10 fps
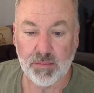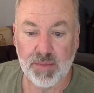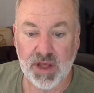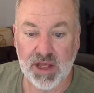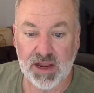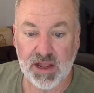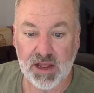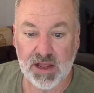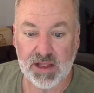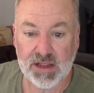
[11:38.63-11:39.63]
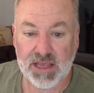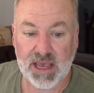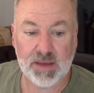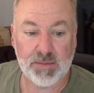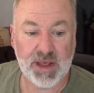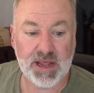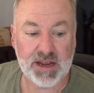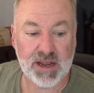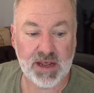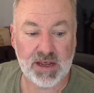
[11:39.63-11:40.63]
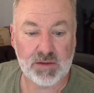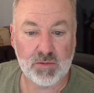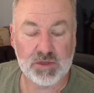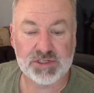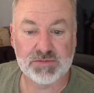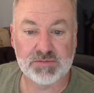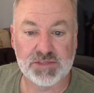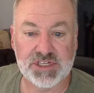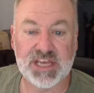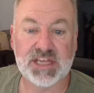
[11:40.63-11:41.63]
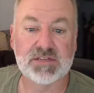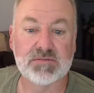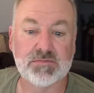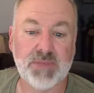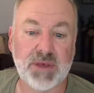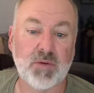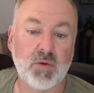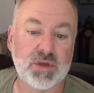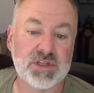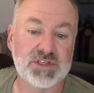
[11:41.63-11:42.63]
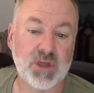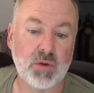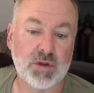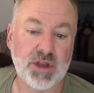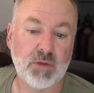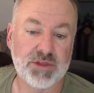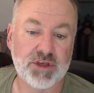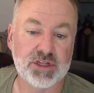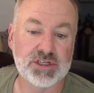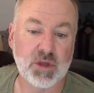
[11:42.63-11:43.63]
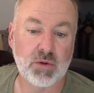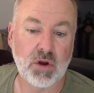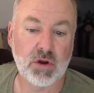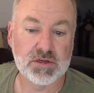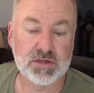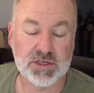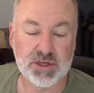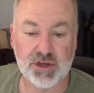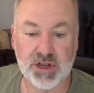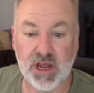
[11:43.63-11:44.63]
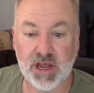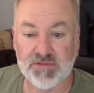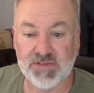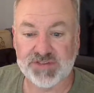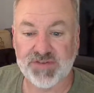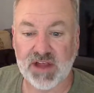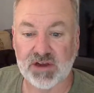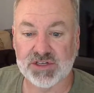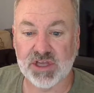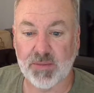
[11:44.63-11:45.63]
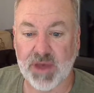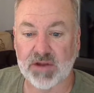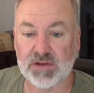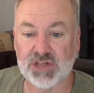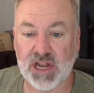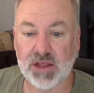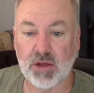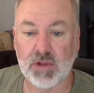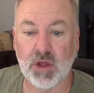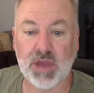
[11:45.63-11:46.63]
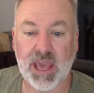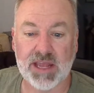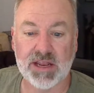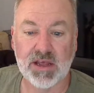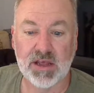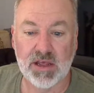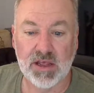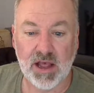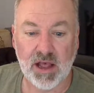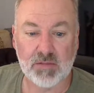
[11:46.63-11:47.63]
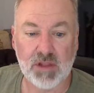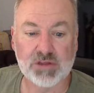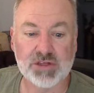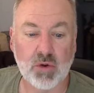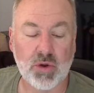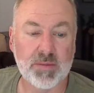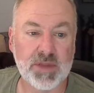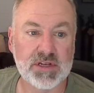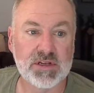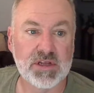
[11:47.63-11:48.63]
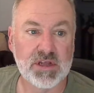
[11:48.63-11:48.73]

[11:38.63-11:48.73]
But Cam was seeking people with with good sonars, good fish finders, to come out and try to help locate lost equipment.